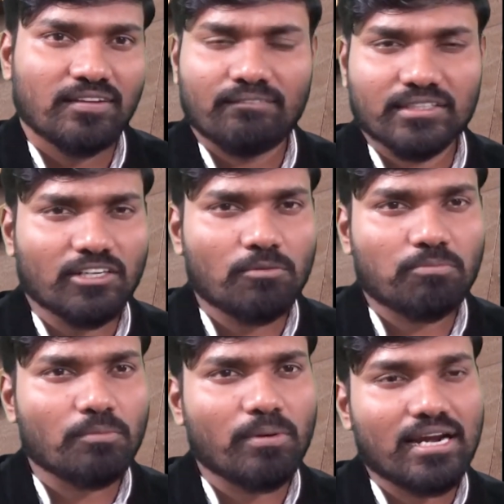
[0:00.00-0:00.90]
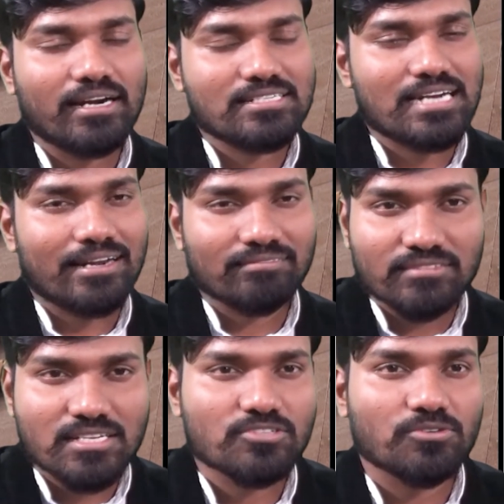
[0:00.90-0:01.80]
Without properly understanding
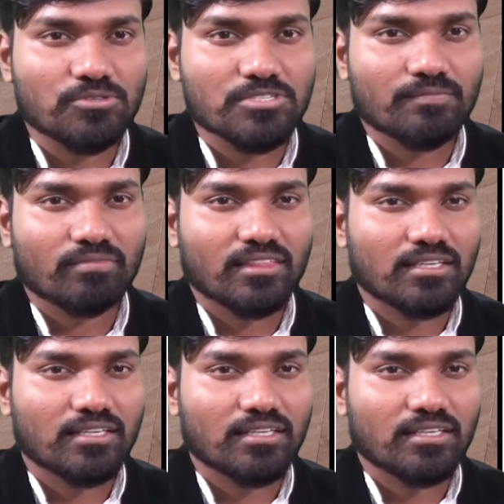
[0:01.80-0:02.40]
this course,